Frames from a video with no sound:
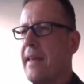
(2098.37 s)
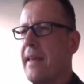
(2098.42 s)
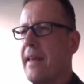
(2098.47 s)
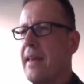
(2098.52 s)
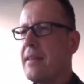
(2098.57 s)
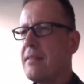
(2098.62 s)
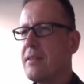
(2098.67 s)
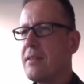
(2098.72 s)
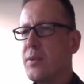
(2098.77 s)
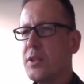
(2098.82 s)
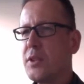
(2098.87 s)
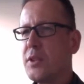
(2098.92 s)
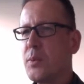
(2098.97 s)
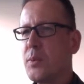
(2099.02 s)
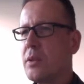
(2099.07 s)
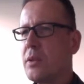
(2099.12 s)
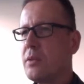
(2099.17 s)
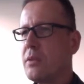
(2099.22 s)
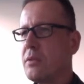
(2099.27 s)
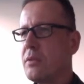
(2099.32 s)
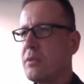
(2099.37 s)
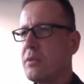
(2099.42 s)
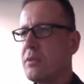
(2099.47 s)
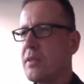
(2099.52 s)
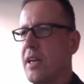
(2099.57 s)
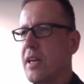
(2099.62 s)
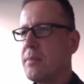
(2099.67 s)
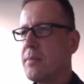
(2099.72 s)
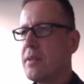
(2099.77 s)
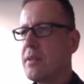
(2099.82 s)
And to type the
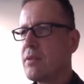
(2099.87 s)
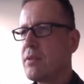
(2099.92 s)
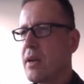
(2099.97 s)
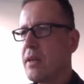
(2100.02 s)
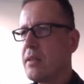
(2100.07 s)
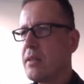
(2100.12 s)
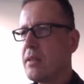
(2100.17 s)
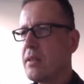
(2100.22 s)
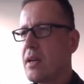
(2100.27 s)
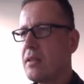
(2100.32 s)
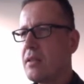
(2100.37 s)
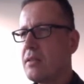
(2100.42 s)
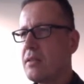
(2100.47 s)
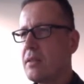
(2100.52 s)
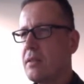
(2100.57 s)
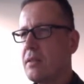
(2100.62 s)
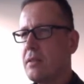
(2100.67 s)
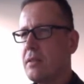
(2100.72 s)
right answer,